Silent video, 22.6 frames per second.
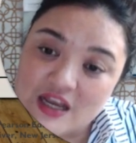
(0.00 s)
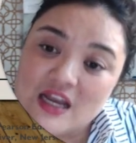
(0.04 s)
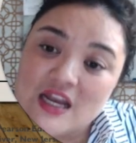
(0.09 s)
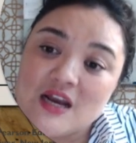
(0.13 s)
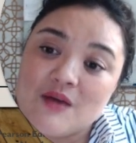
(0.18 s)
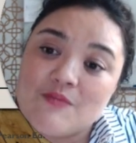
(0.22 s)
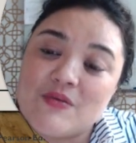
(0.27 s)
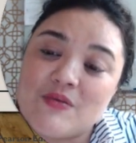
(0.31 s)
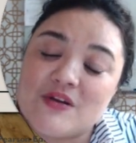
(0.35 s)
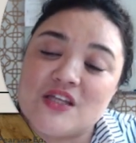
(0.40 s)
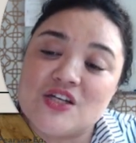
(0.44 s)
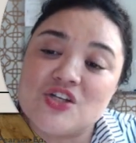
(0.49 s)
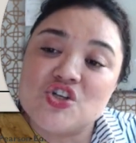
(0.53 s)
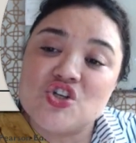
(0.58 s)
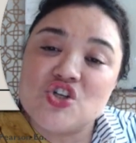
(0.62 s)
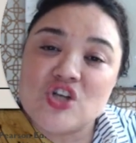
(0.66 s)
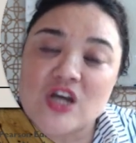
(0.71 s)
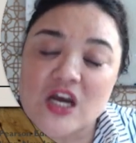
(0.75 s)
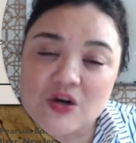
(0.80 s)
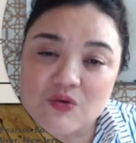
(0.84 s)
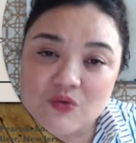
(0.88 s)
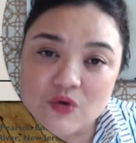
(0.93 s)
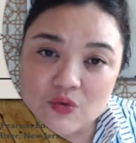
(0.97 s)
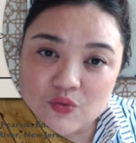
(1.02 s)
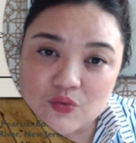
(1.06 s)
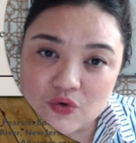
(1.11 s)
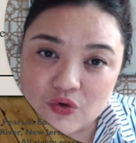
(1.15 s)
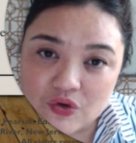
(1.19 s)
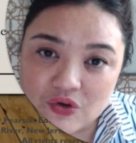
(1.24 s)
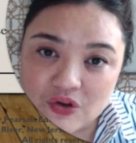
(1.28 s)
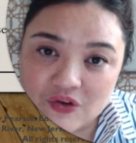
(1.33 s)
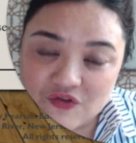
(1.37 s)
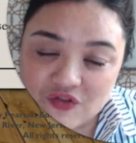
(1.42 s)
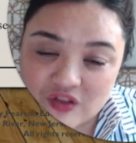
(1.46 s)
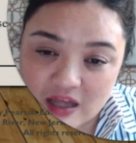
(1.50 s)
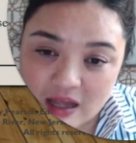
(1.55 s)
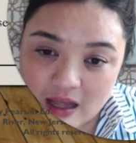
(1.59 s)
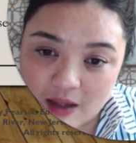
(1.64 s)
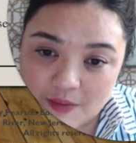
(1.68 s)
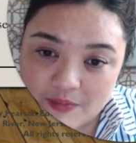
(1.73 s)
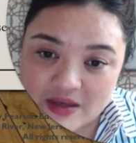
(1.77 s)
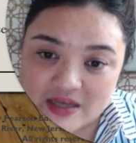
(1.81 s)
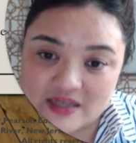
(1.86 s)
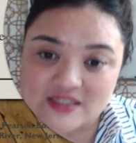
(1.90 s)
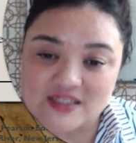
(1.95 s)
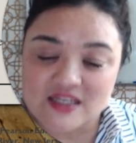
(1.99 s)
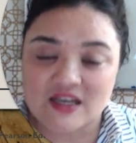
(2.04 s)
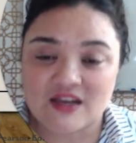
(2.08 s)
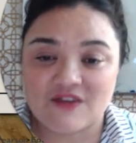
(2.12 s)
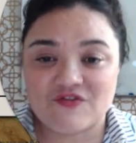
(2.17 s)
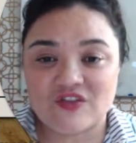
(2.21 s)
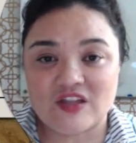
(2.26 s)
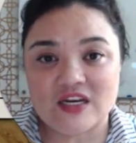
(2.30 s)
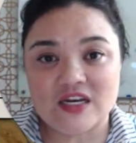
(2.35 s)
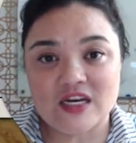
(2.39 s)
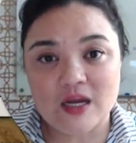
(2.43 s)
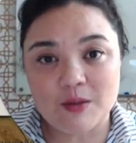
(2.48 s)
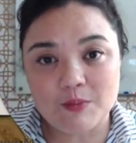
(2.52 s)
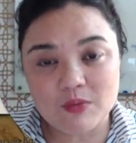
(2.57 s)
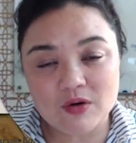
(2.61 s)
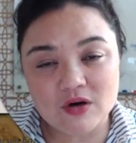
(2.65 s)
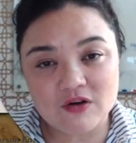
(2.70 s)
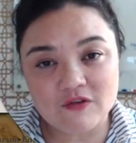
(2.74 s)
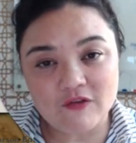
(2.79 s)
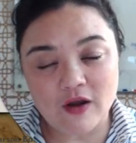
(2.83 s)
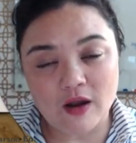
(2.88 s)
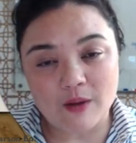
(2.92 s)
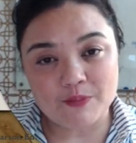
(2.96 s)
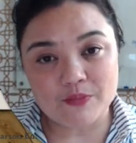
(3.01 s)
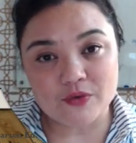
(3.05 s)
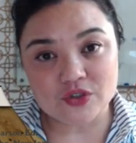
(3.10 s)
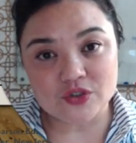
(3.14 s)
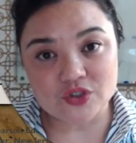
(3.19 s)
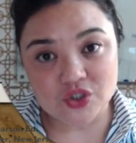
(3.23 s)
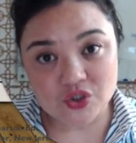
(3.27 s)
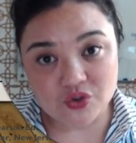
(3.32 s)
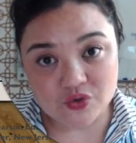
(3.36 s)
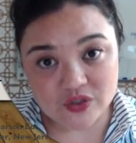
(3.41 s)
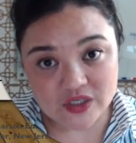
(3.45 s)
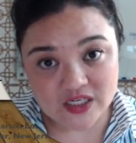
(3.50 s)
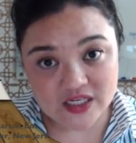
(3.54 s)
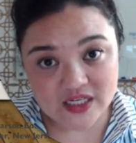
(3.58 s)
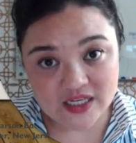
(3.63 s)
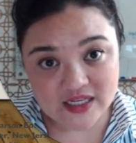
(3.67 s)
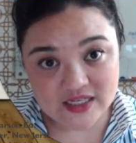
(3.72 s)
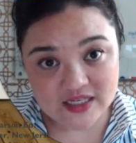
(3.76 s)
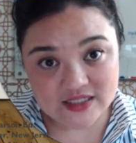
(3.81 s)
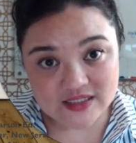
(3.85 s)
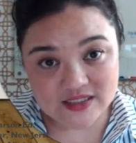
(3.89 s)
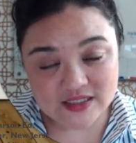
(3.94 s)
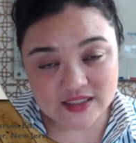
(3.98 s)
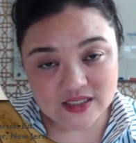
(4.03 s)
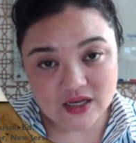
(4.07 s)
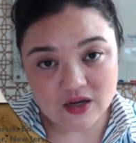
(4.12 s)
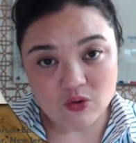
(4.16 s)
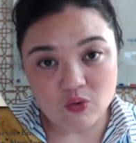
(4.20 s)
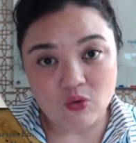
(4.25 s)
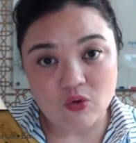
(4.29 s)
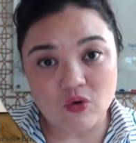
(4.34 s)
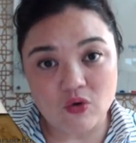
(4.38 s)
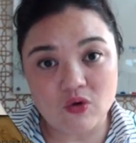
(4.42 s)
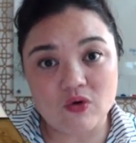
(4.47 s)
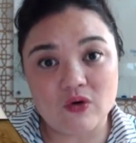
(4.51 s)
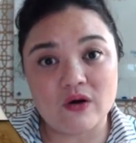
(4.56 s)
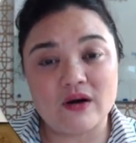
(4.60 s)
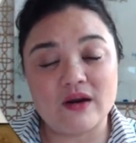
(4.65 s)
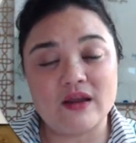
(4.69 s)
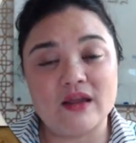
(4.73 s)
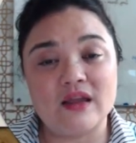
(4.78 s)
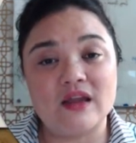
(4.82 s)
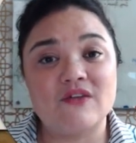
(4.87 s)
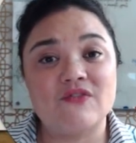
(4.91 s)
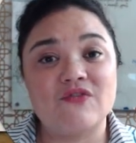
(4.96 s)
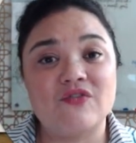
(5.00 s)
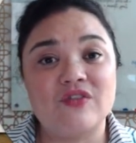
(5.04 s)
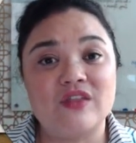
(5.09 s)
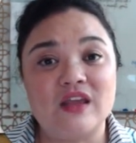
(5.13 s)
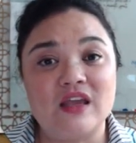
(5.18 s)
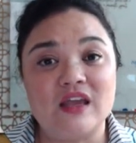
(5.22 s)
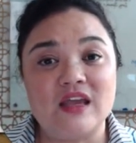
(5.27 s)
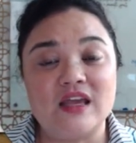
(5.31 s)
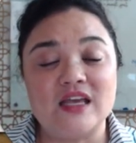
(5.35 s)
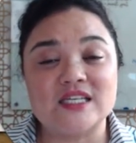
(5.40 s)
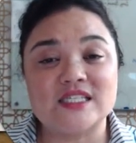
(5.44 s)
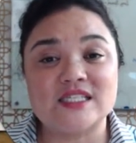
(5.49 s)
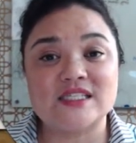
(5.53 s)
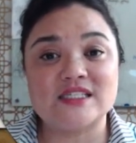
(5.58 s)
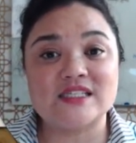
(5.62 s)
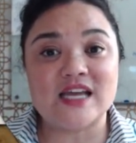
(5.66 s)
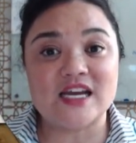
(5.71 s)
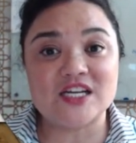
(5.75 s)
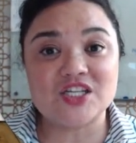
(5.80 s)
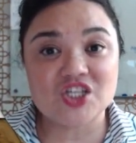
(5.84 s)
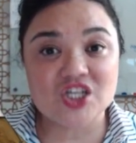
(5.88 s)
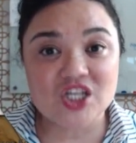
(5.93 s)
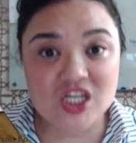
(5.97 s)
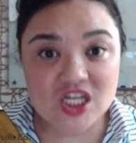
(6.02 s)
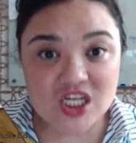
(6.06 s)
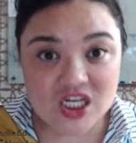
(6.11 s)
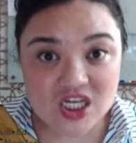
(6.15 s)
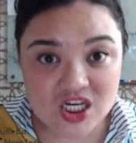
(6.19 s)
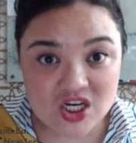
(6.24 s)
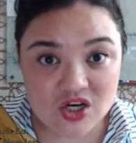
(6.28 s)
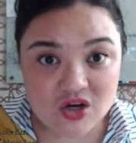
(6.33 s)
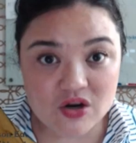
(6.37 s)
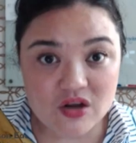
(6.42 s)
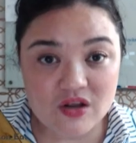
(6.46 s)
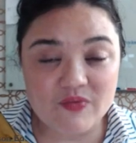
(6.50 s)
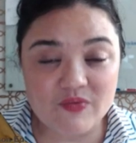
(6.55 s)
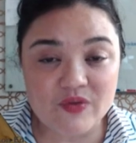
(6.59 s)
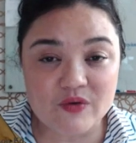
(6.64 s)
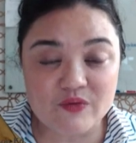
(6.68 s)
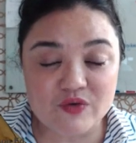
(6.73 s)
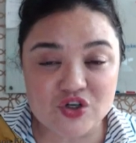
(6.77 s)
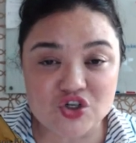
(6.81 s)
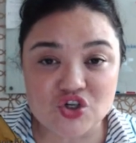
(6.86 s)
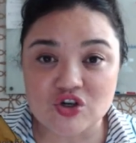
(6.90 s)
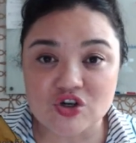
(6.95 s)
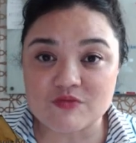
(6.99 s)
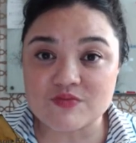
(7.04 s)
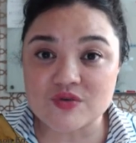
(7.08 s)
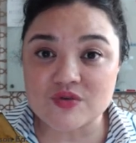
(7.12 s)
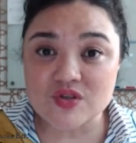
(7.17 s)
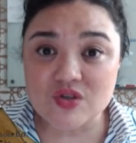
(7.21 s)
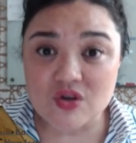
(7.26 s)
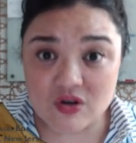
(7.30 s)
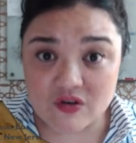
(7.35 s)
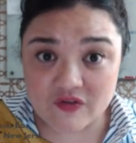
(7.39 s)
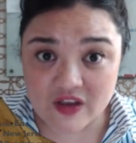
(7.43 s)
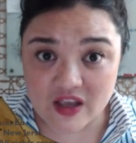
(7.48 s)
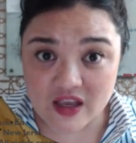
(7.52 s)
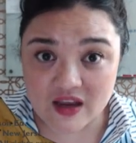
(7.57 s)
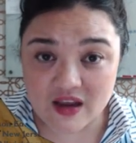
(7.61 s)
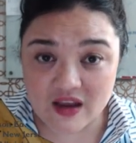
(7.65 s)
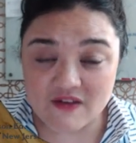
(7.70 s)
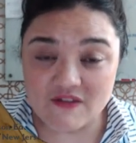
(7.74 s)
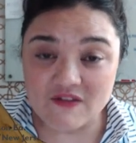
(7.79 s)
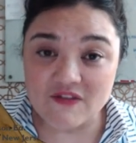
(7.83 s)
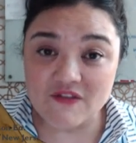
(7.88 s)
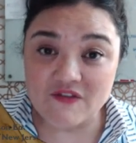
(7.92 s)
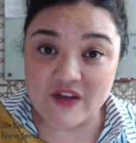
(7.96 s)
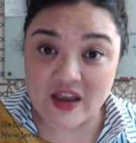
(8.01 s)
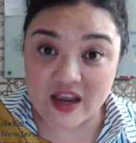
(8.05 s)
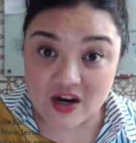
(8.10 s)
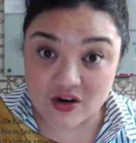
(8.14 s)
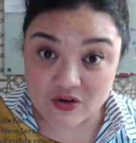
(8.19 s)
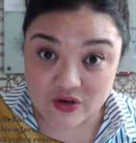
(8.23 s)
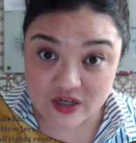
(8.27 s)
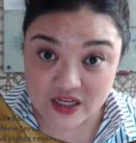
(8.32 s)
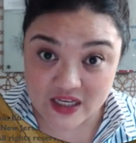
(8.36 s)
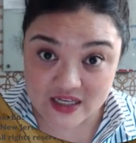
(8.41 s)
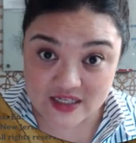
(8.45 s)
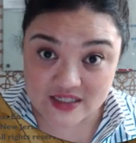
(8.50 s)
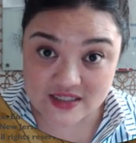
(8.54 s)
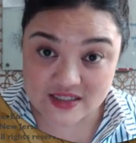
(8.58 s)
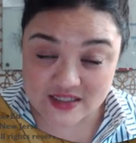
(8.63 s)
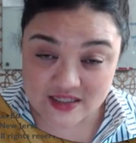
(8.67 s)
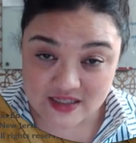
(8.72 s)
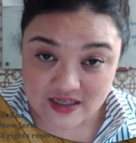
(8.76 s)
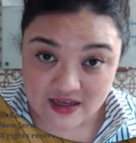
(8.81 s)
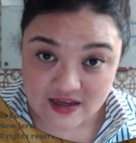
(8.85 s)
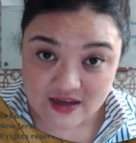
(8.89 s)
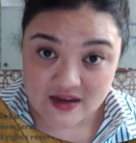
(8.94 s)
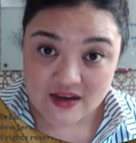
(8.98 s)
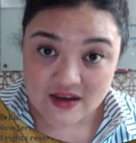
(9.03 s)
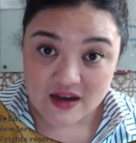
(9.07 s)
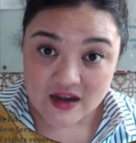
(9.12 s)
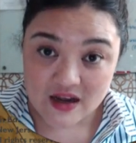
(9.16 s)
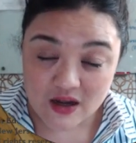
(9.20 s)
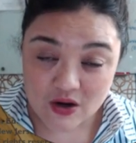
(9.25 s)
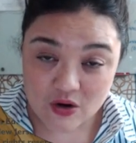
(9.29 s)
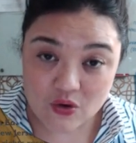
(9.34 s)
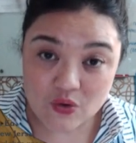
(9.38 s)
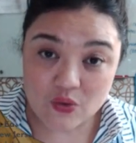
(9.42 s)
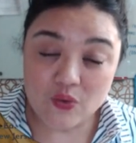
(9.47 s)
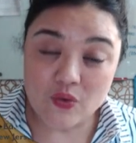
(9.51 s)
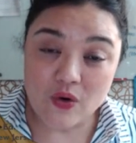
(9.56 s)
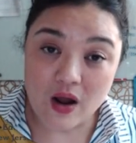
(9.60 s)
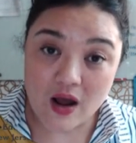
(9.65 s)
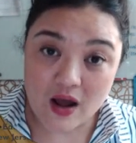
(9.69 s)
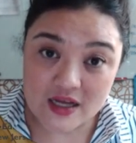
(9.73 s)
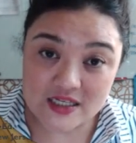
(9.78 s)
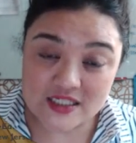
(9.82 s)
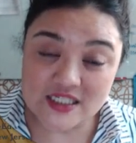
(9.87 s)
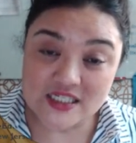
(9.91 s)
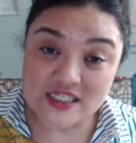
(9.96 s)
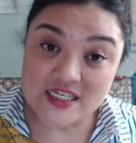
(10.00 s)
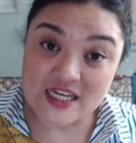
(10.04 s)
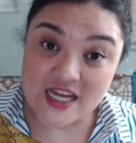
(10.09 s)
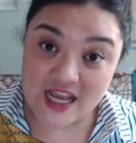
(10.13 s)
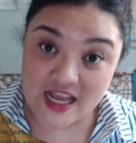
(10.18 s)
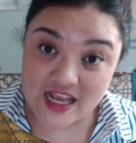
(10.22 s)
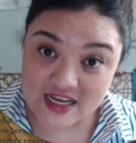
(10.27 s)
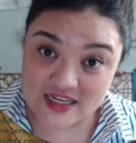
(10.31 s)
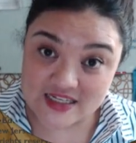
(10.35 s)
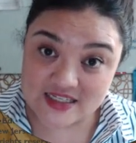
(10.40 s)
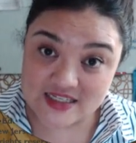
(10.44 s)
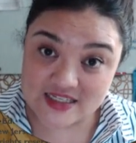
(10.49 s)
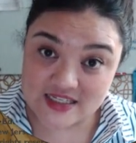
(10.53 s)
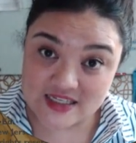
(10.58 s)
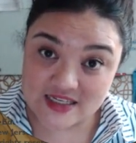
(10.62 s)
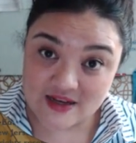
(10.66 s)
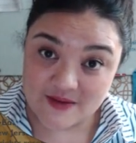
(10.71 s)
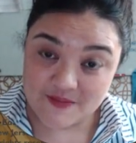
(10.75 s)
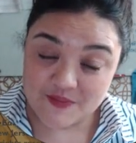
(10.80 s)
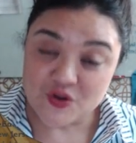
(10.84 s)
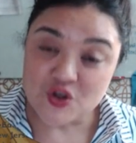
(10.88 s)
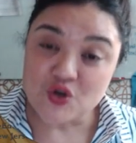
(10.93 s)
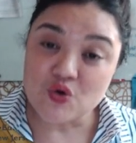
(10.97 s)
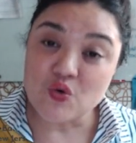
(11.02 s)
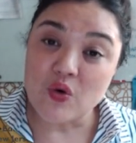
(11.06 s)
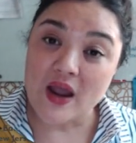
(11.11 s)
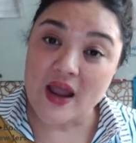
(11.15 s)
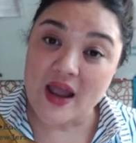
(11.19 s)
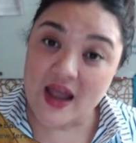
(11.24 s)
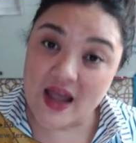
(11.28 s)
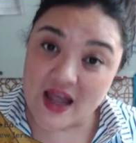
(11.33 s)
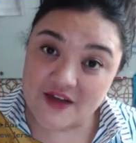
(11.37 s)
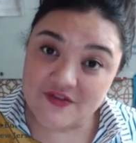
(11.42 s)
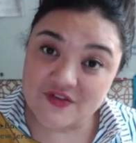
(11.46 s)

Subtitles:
But the general rule of thumb is if the number of opportunities or if the session in which you're observing varies across days, you have to